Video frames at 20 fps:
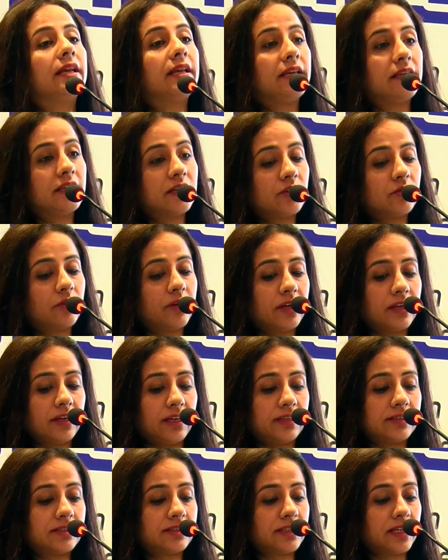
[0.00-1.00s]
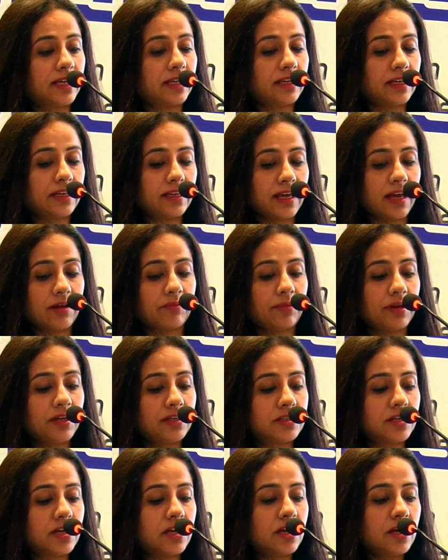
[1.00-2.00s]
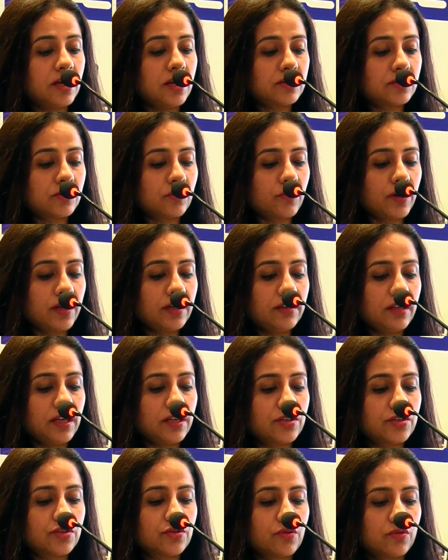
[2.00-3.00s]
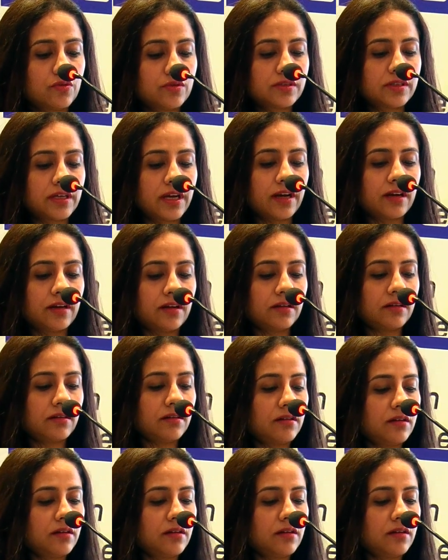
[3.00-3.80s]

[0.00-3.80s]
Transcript: leading to increased DNA damage. So what they shows that